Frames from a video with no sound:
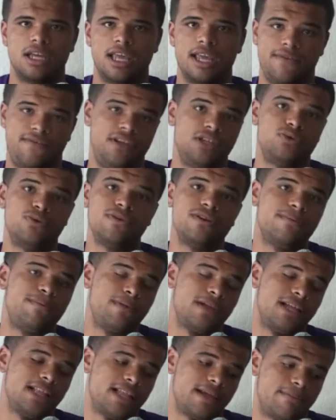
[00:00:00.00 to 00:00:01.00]
if he's going to
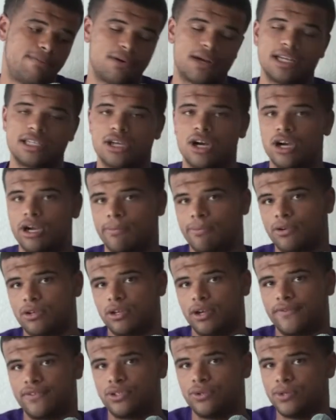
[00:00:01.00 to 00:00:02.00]
play like Bryce
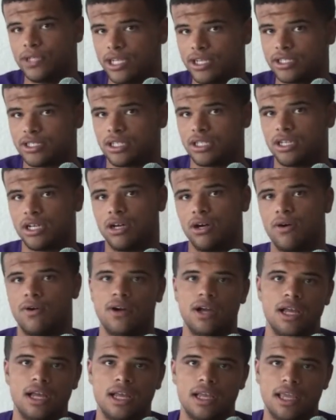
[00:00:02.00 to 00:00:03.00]
Harper of 2 years ago,